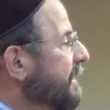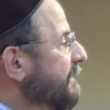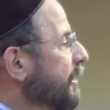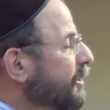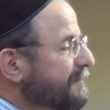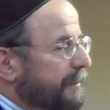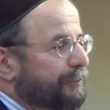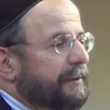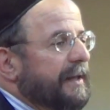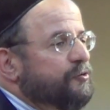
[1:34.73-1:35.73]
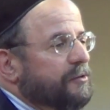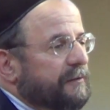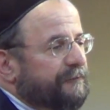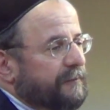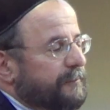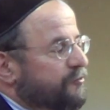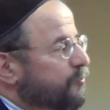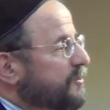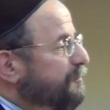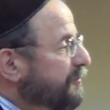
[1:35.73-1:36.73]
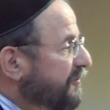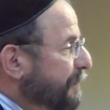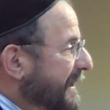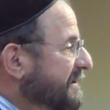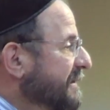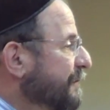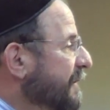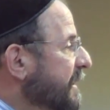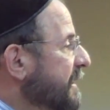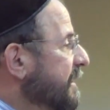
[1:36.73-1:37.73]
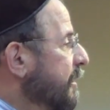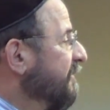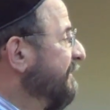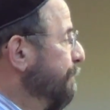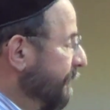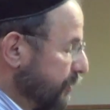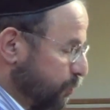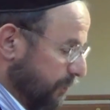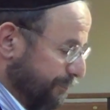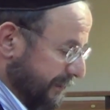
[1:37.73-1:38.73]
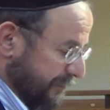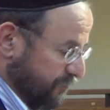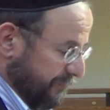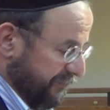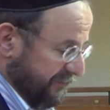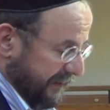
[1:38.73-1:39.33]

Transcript: The ultimate pleasure from a Jewish perspective our spiritual pleasures.